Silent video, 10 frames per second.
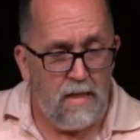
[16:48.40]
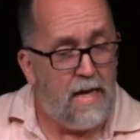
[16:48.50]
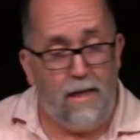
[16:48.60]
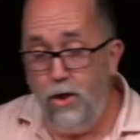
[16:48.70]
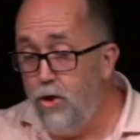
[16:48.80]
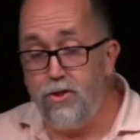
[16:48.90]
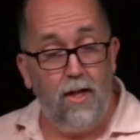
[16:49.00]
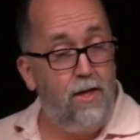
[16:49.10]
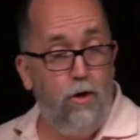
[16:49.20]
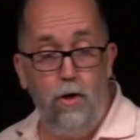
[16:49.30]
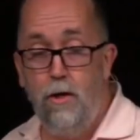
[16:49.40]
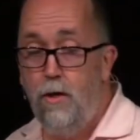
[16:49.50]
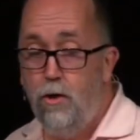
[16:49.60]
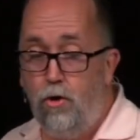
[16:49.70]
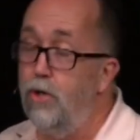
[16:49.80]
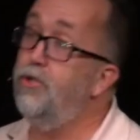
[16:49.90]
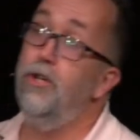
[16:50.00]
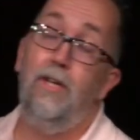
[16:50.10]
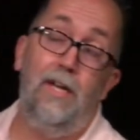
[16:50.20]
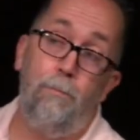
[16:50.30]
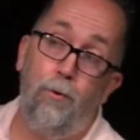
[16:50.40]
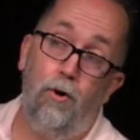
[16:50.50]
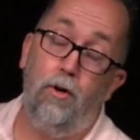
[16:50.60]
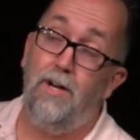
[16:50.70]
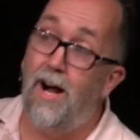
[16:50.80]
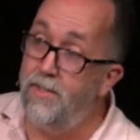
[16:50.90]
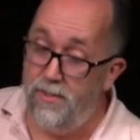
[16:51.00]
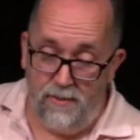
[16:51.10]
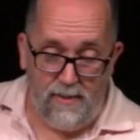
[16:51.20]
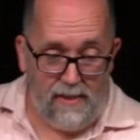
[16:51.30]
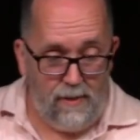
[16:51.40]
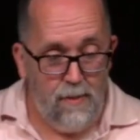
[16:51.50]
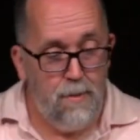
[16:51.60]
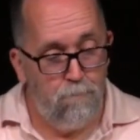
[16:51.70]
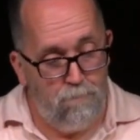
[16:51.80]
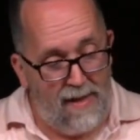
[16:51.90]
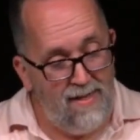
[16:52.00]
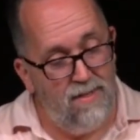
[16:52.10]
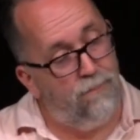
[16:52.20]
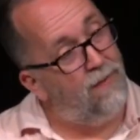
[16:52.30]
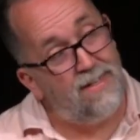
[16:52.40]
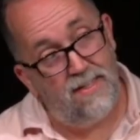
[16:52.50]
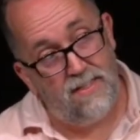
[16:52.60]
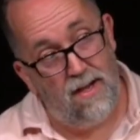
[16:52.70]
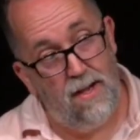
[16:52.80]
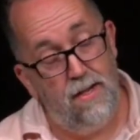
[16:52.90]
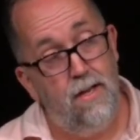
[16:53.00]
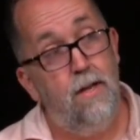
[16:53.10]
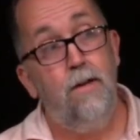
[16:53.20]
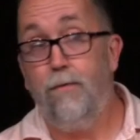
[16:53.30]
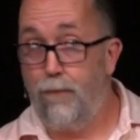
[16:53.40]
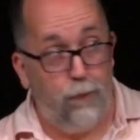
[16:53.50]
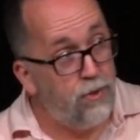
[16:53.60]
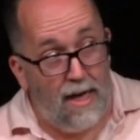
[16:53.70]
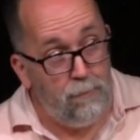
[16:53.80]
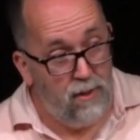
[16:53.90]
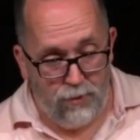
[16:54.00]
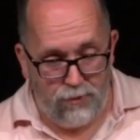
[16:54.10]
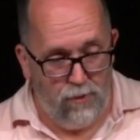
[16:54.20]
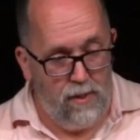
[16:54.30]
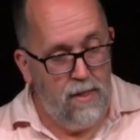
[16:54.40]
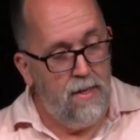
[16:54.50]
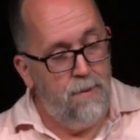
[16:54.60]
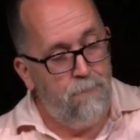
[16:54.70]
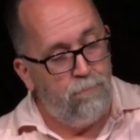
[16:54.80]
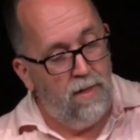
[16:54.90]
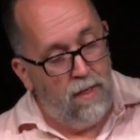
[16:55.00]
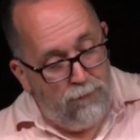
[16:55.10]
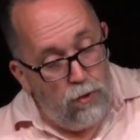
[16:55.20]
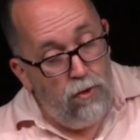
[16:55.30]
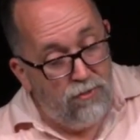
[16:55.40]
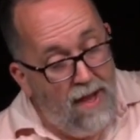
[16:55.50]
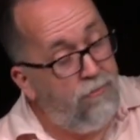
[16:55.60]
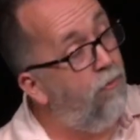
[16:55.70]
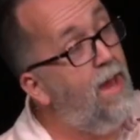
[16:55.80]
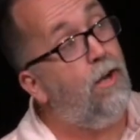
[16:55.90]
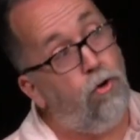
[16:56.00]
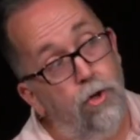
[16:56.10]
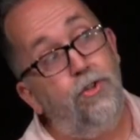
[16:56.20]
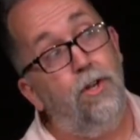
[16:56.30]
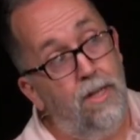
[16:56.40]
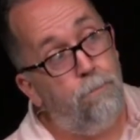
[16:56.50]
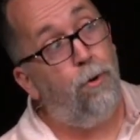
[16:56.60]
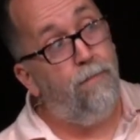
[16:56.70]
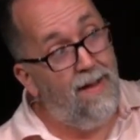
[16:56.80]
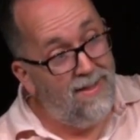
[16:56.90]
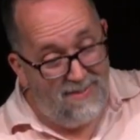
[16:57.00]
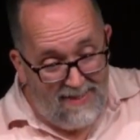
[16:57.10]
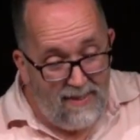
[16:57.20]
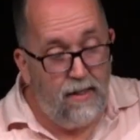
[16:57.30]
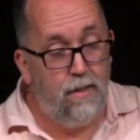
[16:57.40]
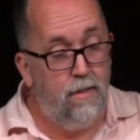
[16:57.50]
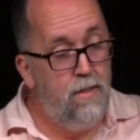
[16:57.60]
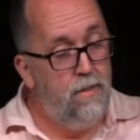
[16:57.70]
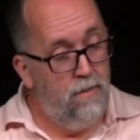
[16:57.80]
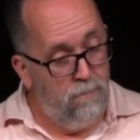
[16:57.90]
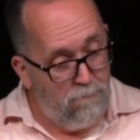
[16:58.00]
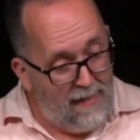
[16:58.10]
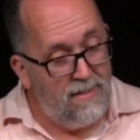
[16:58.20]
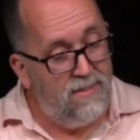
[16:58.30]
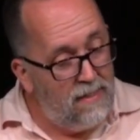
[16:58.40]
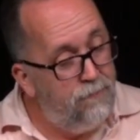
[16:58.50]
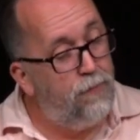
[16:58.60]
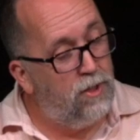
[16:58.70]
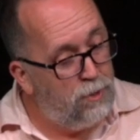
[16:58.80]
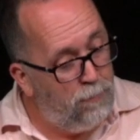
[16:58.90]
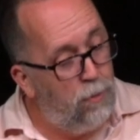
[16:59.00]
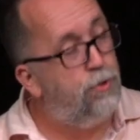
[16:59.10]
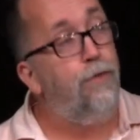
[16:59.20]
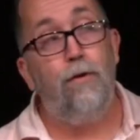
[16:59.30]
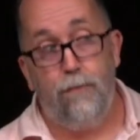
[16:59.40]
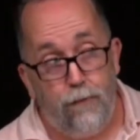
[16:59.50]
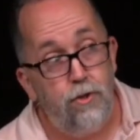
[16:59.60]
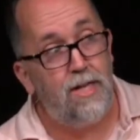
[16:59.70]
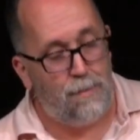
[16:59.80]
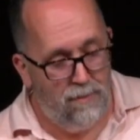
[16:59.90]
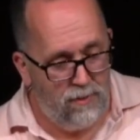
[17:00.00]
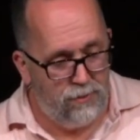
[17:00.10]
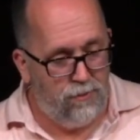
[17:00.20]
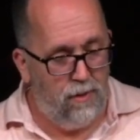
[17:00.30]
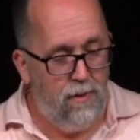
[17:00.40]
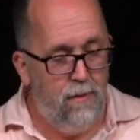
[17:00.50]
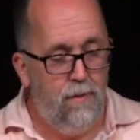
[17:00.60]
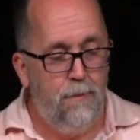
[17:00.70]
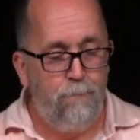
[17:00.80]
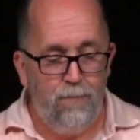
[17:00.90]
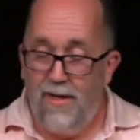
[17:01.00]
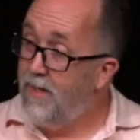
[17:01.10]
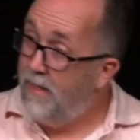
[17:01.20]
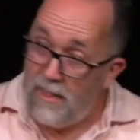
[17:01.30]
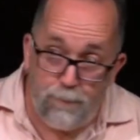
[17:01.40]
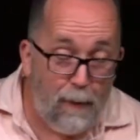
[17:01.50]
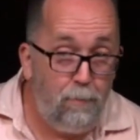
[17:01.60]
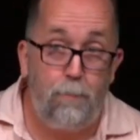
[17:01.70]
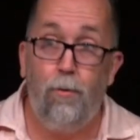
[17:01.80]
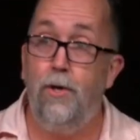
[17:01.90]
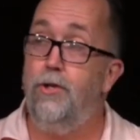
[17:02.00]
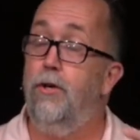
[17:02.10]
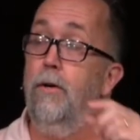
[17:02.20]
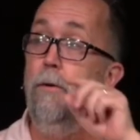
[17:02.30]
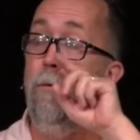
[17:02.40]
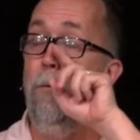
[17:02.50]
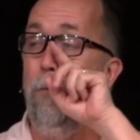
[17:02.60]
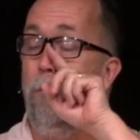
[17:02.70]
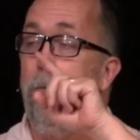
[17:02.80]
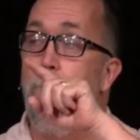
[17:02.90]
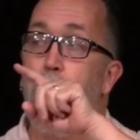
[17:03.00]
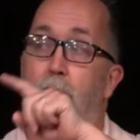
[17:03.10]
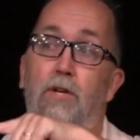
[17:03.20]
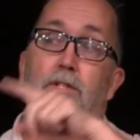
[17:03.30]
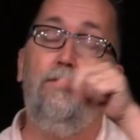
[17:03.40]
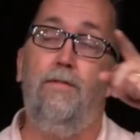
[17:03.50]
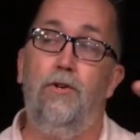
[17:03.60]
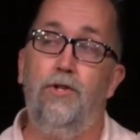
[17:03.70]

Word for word: And years later, Christian Emperor Constantine banned infanticide for the first time in history. And a few years after that, Christian Emperor Valentinian bans infant exposure for the first time in history against public pressure because of their